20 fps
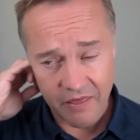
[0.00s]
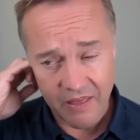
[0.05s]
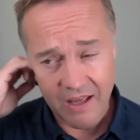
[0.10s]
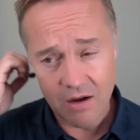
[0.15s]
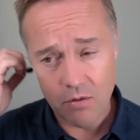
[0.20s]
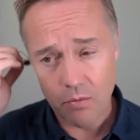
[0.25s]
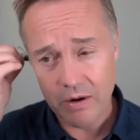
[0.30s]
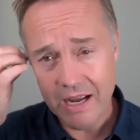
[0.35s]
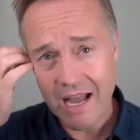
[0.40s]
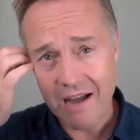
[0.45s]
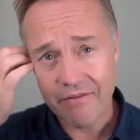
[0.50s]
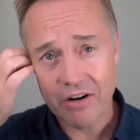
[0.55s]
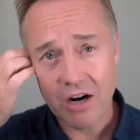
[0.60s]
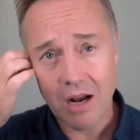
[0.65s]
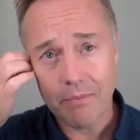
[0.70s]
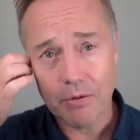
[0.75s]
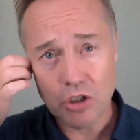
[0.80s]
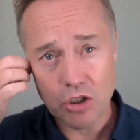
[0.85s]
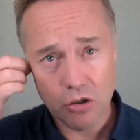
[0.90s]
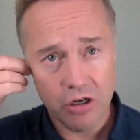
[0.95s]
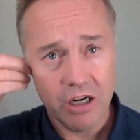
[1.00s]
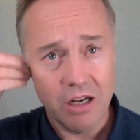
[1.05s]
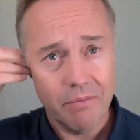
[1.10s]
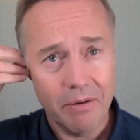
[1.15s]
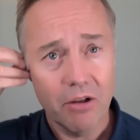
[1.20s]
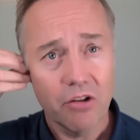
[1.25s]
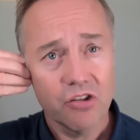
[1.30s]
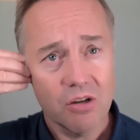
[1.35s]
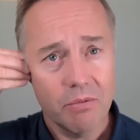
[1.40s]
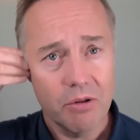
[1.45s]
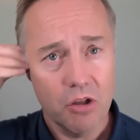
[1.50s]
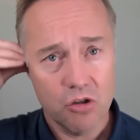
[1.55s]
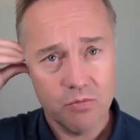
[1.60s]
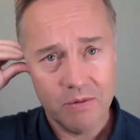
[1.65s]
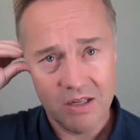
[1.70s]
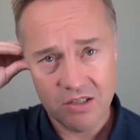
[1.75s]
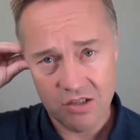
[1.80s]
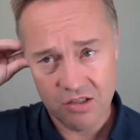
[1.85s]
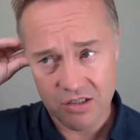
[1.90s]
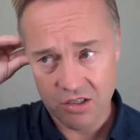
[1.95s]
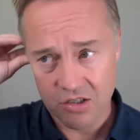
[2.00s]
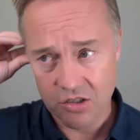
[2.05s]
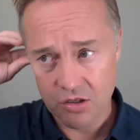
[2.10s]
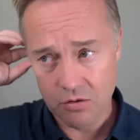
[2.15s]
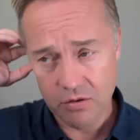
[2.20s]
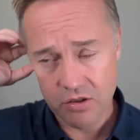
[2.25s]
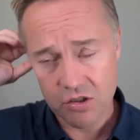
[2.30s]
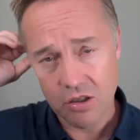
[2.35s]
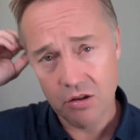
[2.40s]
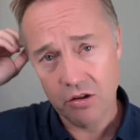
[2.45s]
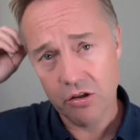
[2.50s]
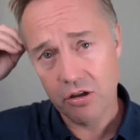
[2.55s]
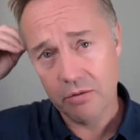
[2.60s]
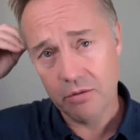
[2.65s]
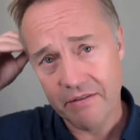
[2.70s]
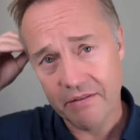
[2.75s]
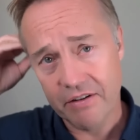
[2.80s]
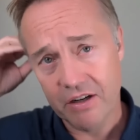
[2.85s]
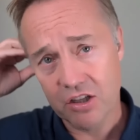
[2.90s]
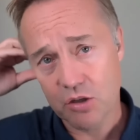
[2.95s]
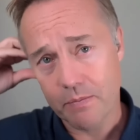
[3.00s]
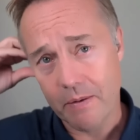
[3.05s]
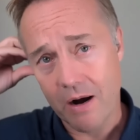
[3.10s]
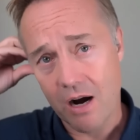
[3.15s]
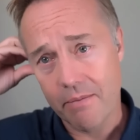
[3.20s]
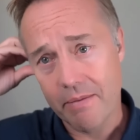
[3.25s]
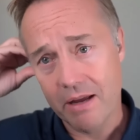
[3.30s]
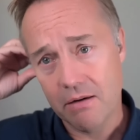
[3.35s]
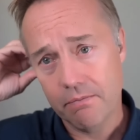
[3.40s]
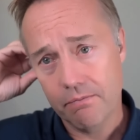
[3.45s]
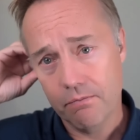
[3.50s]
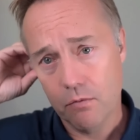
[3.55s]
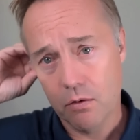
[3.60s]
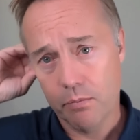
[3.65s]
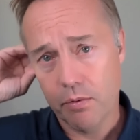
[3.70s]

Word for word: I think we have an opportunity to build some of those businesses. So it's a bit of an experiment.